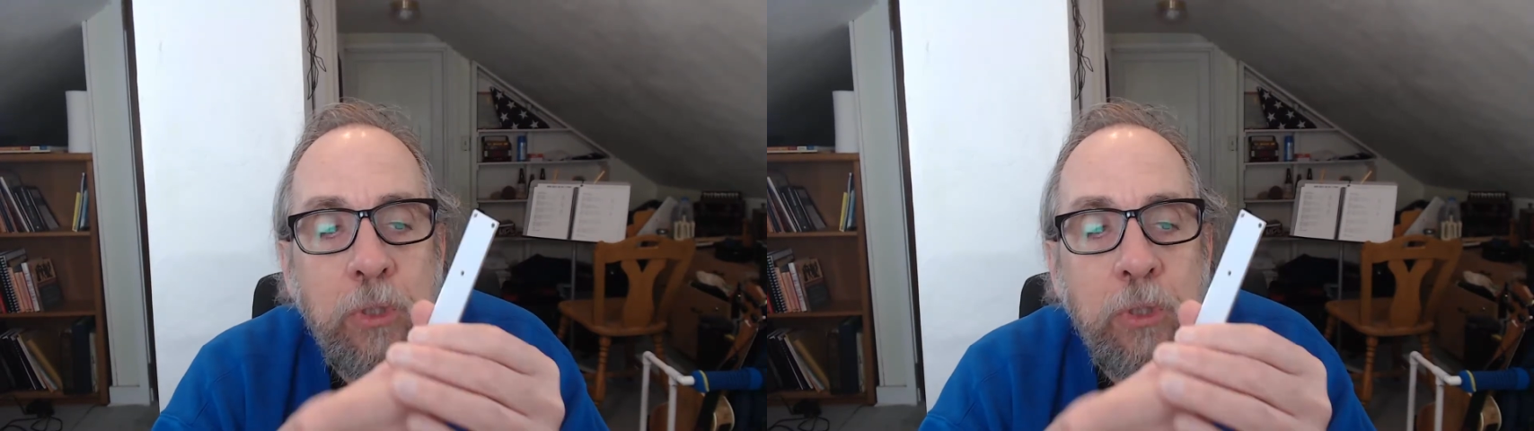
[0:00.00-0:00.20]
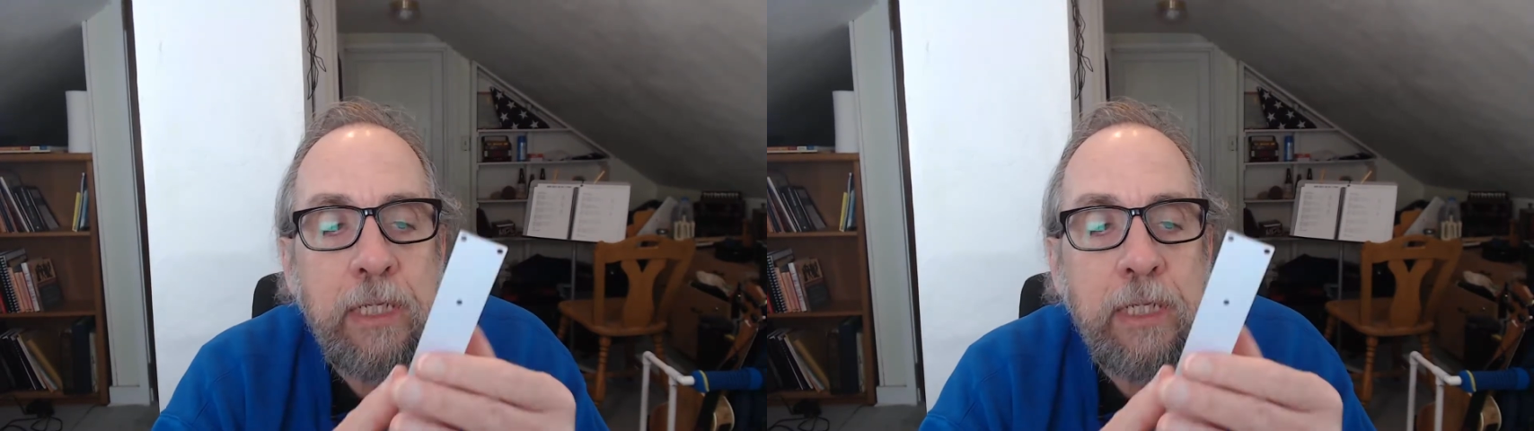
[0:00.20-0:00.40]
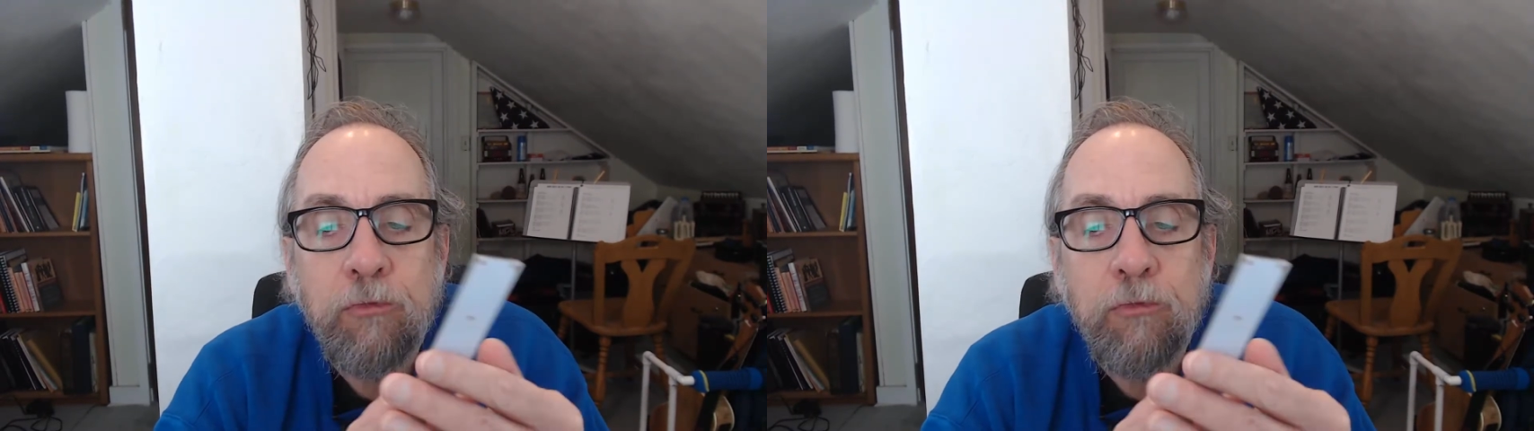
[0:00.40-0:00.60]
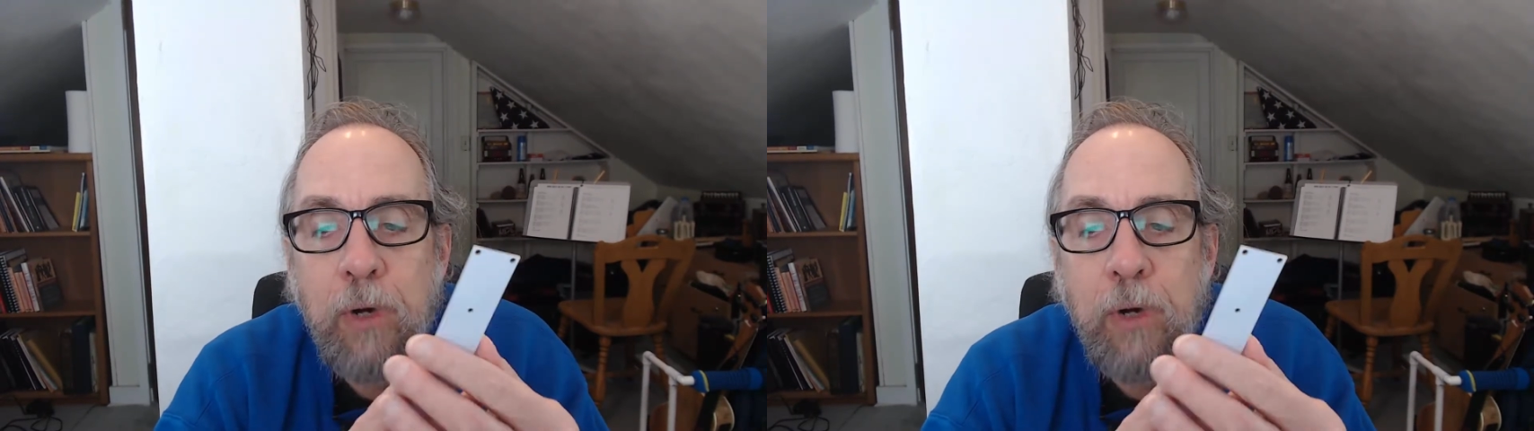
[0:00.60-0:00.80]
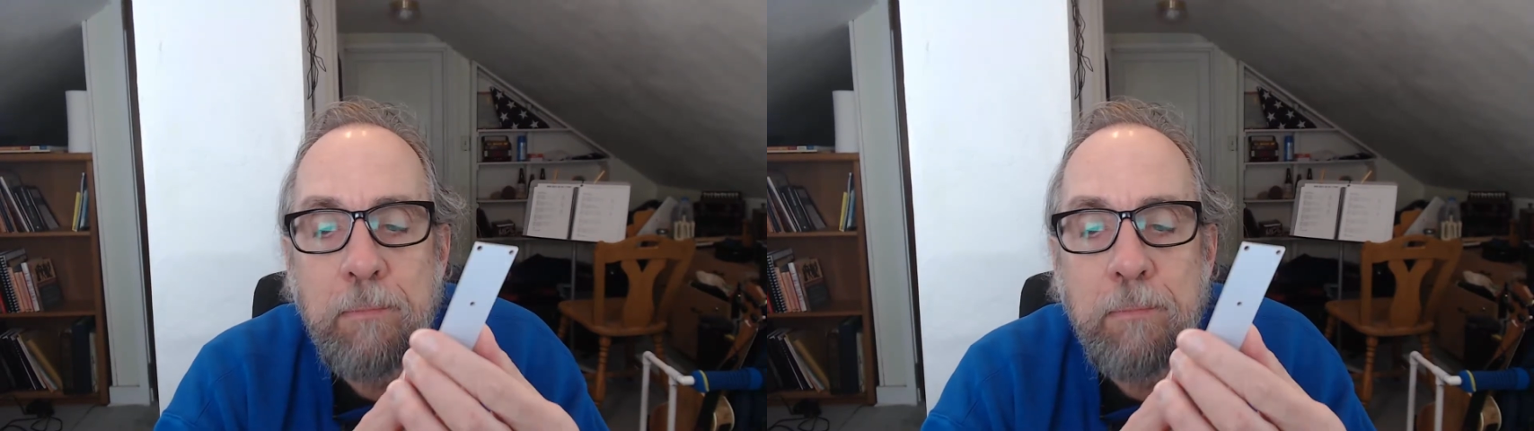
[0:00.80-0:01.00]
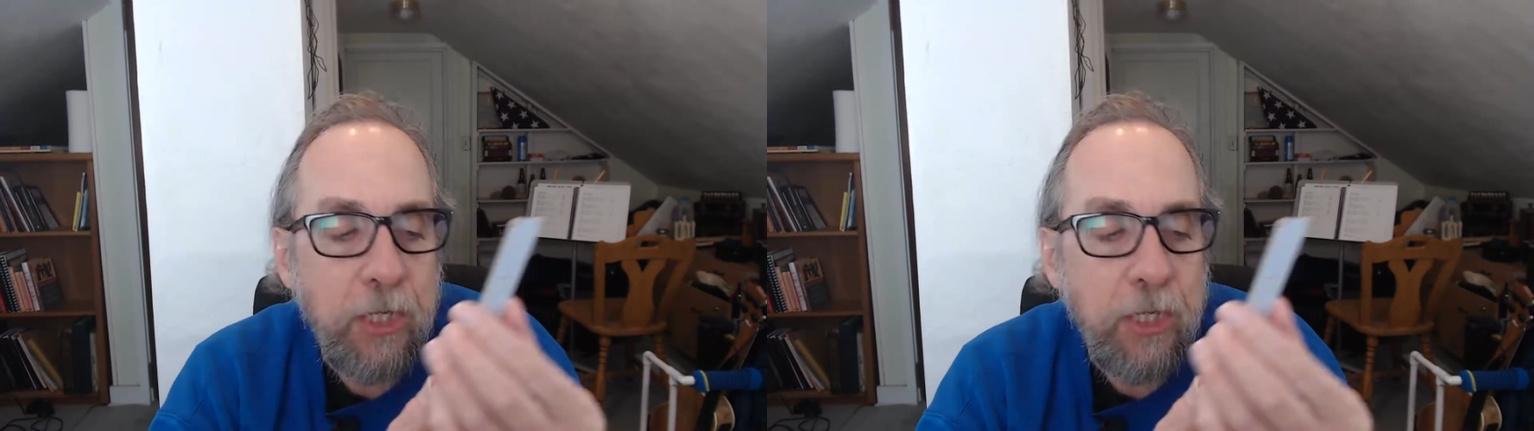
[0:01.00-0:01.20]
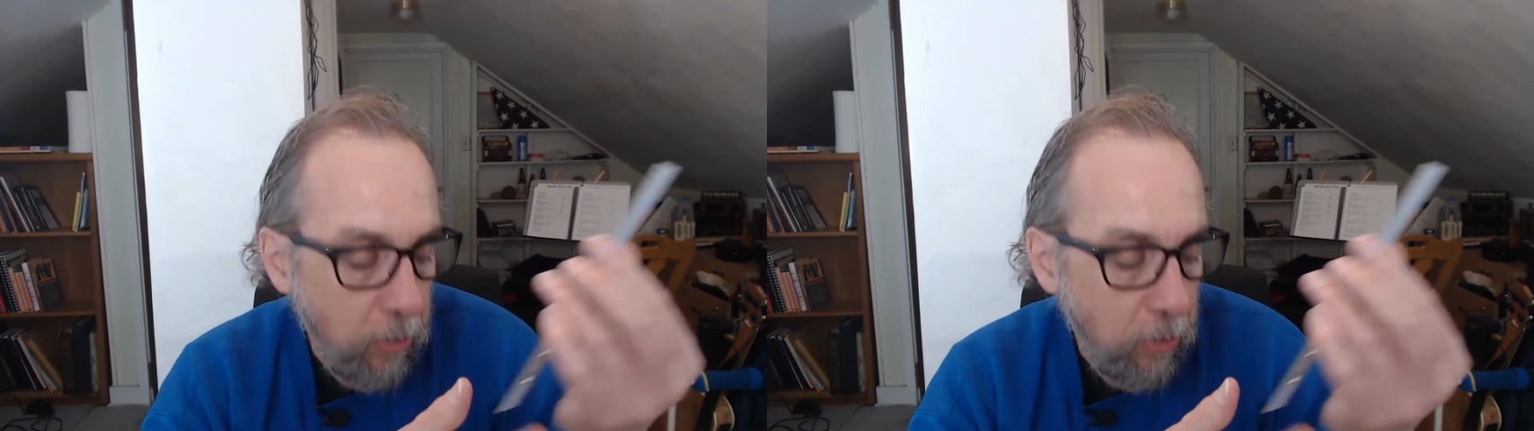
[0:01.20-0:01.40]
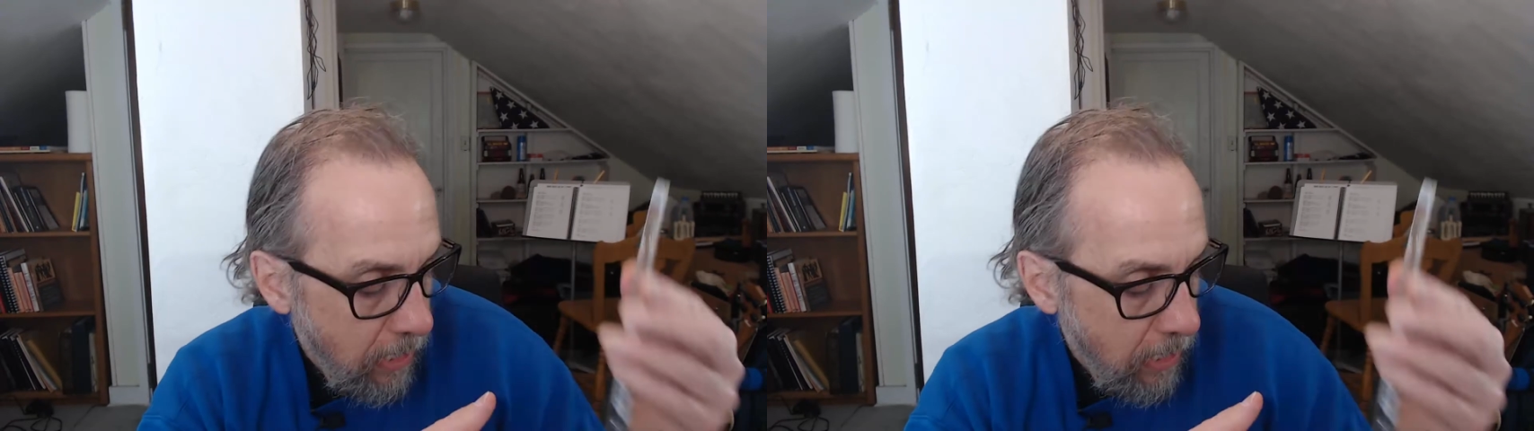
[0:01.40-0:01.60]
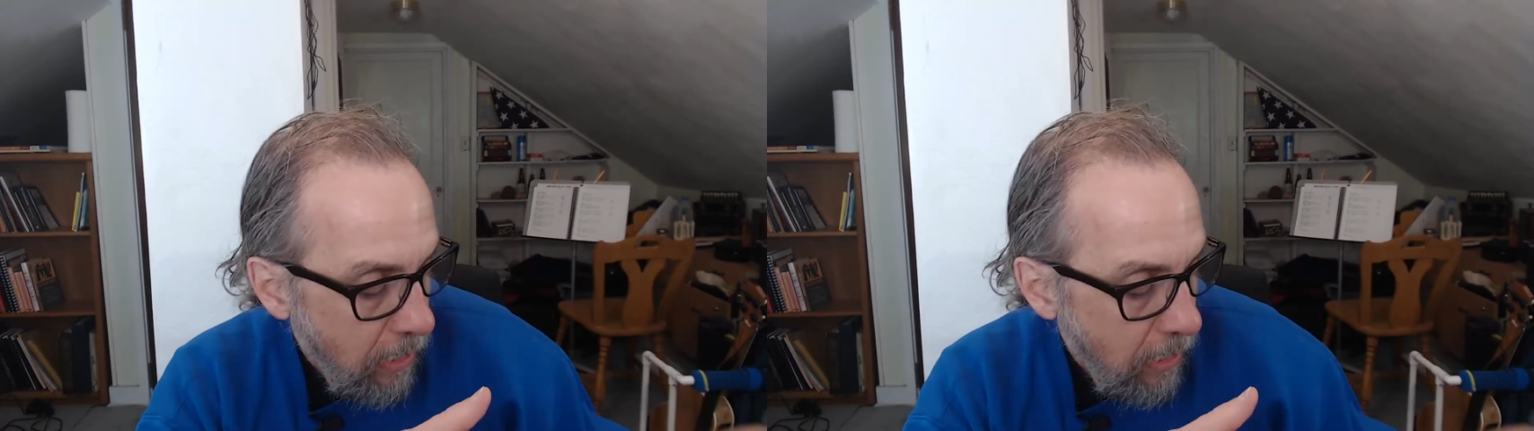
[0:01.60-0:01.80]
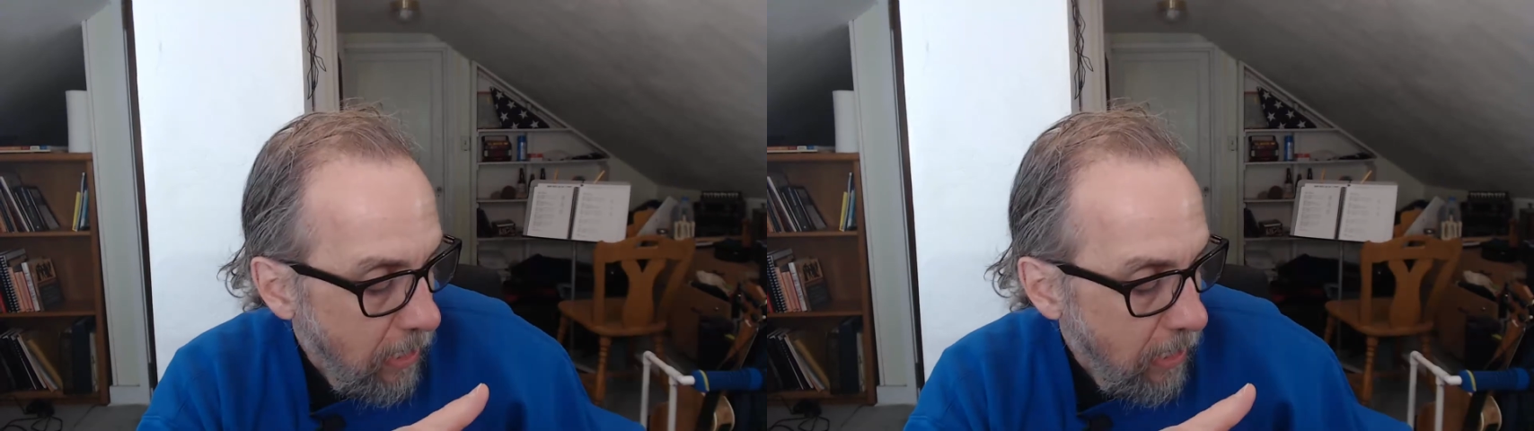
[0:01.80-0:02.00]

It's for a module in